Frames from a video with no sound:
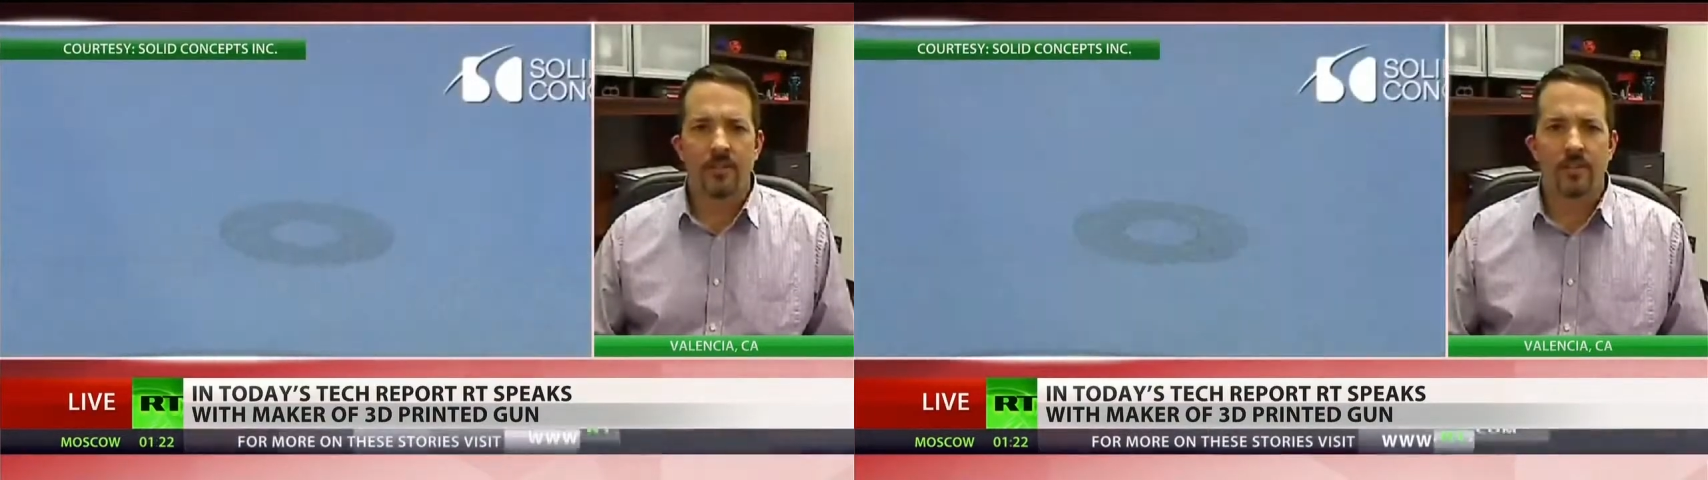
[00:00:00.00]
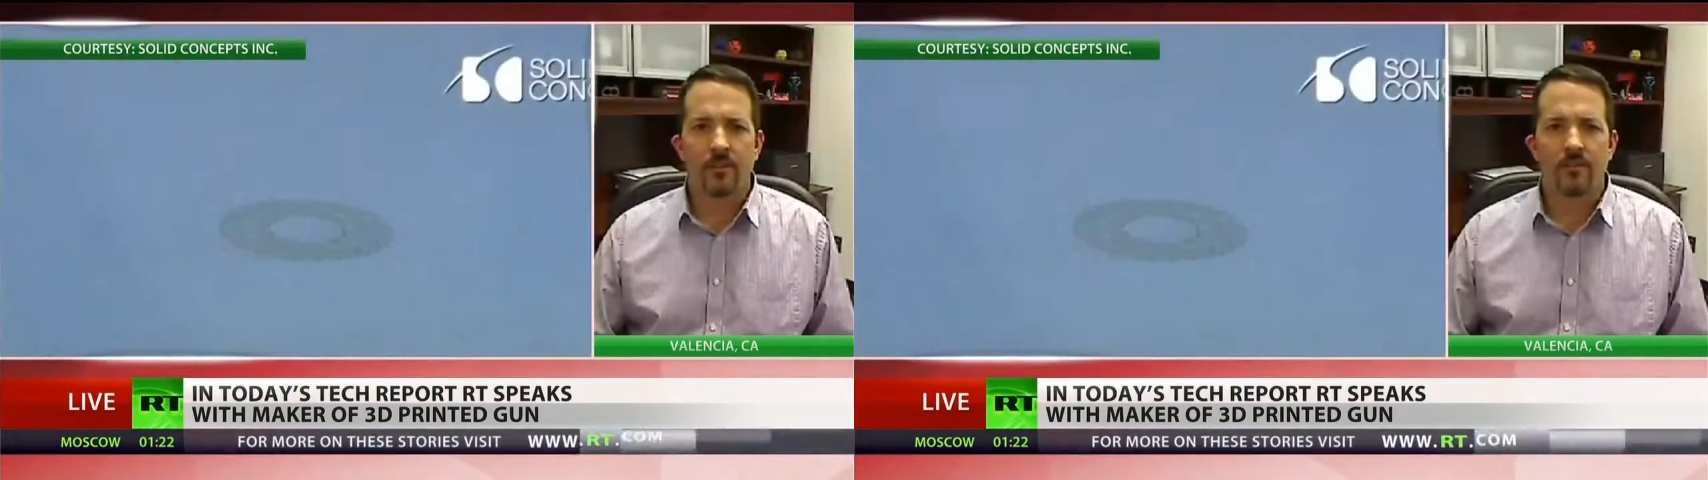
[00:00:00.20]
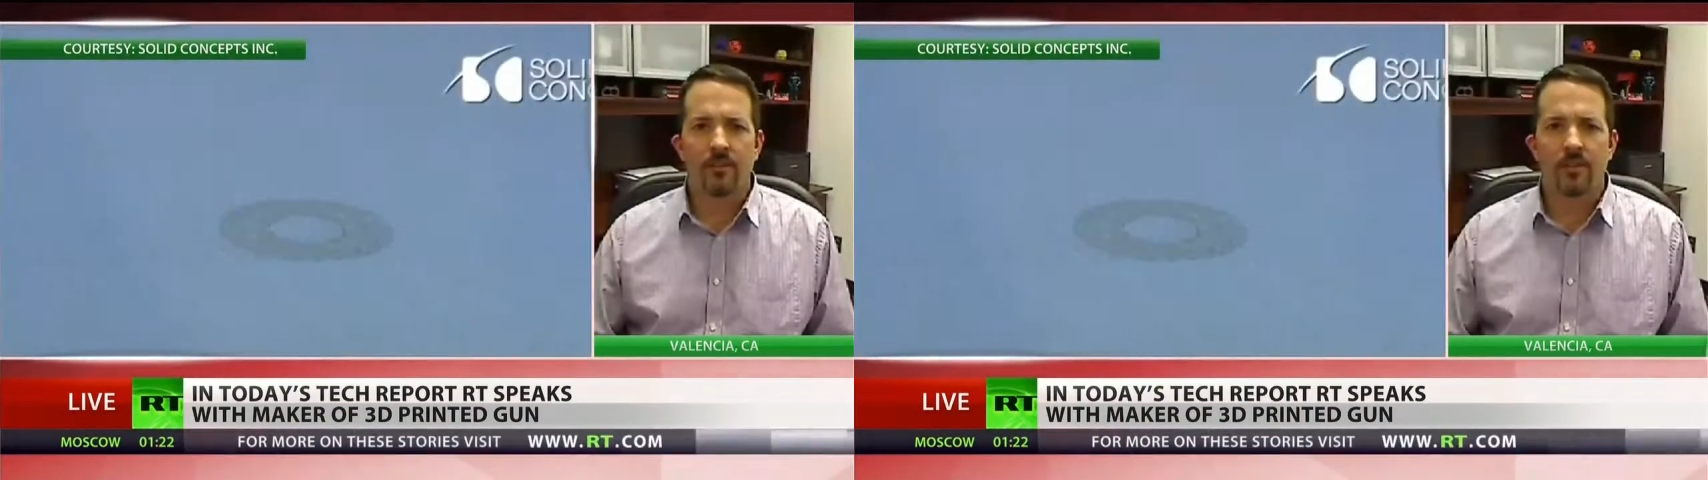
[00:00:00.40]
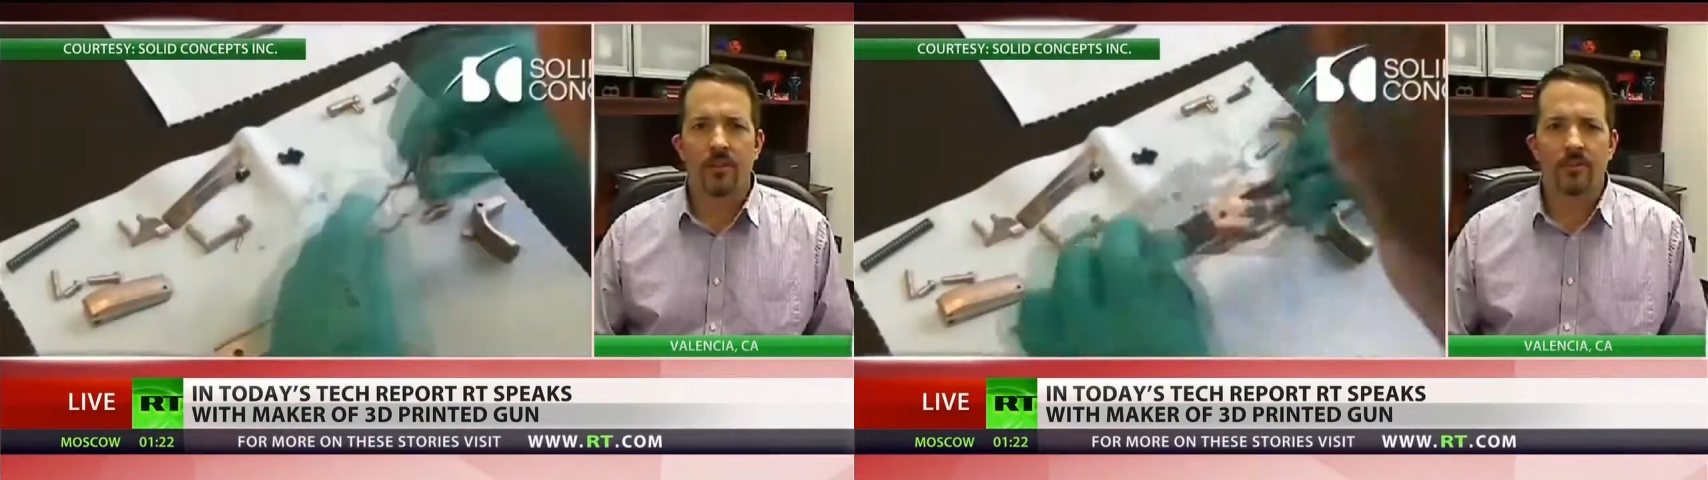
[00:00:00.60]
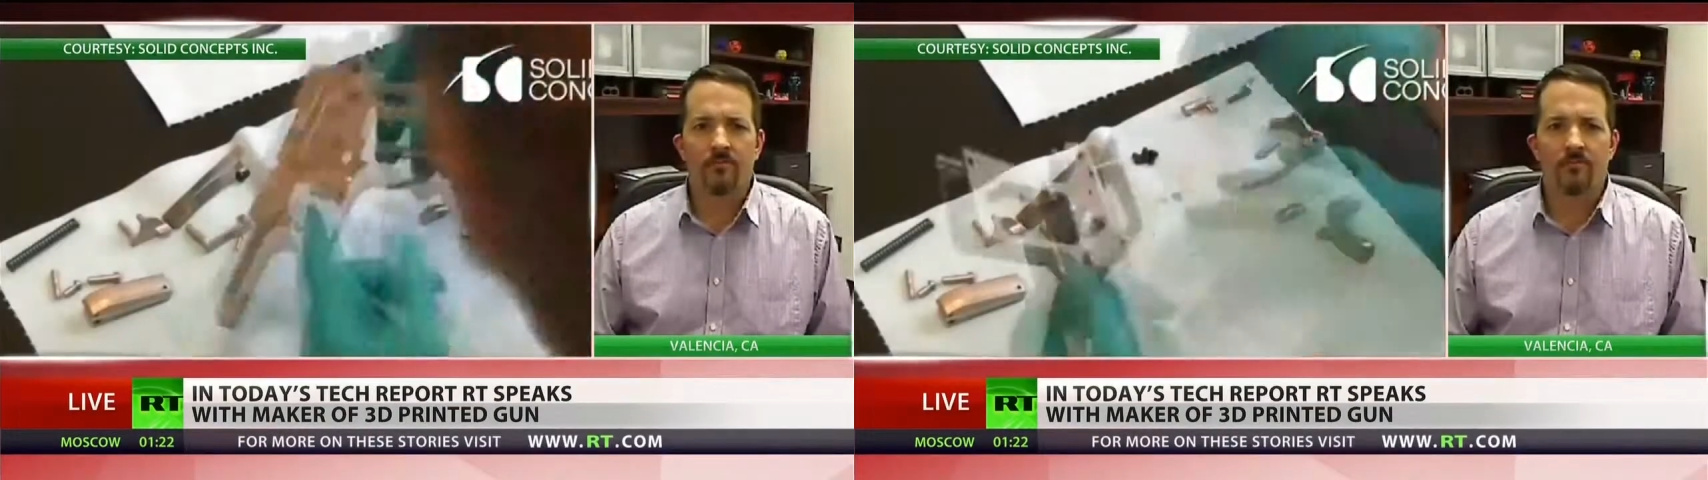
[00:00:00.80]
so
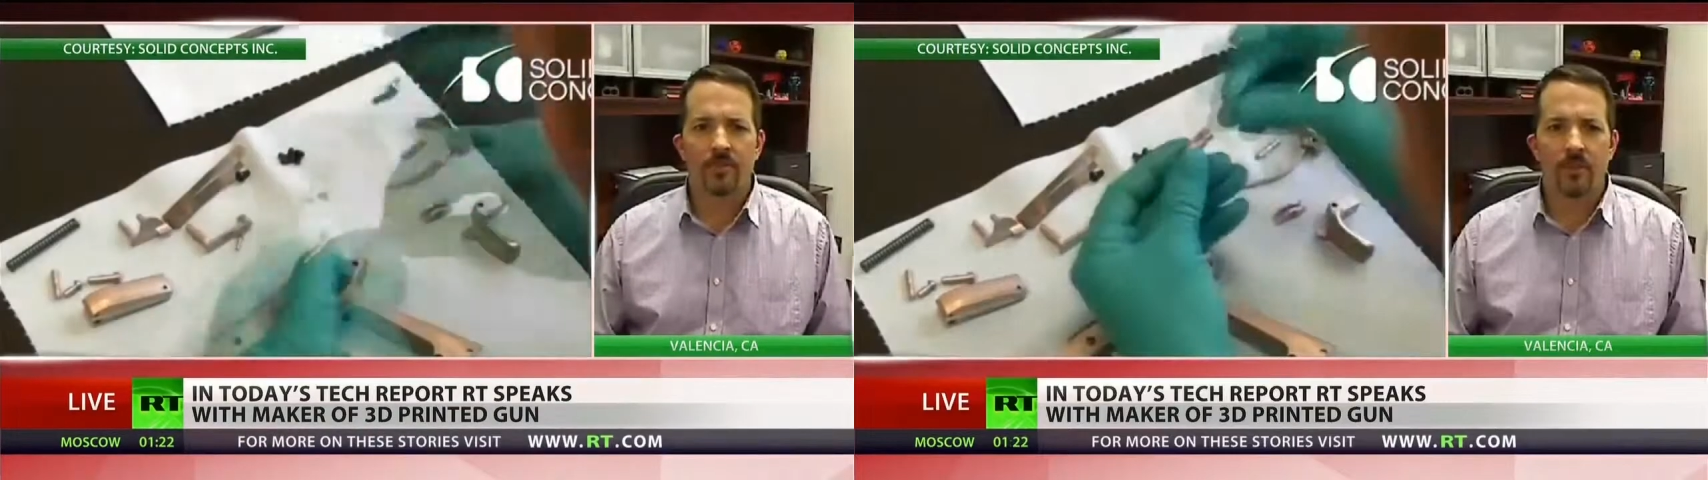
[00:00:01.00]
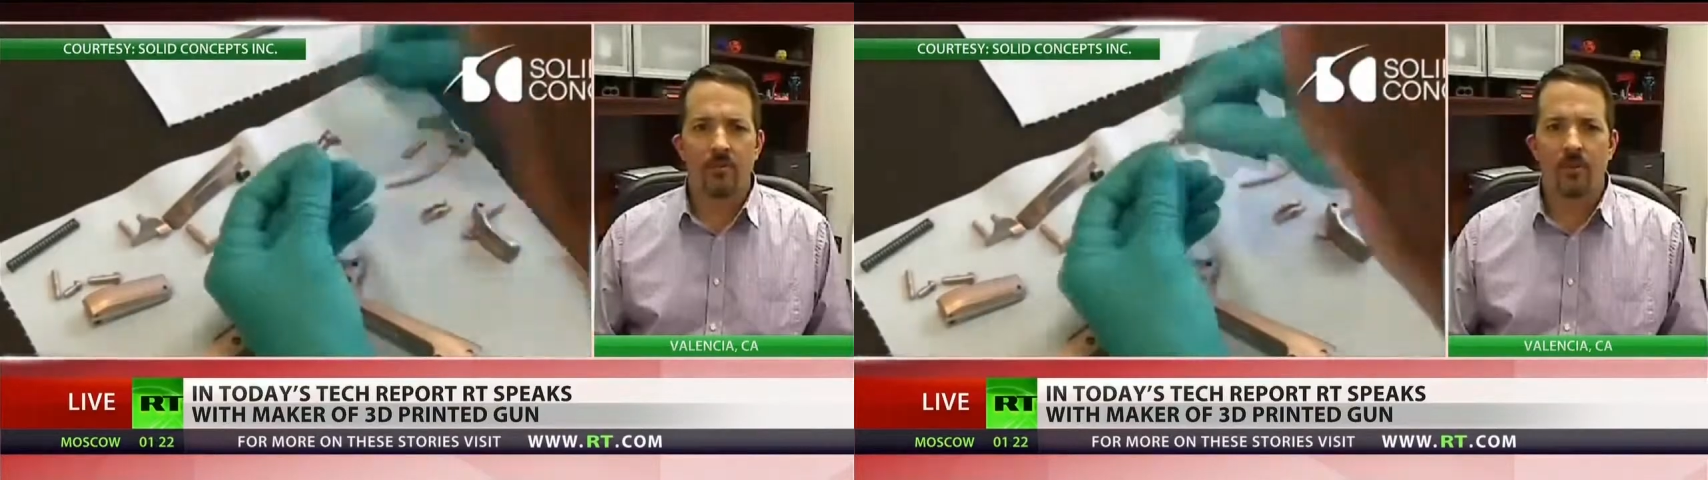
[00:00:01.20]
we started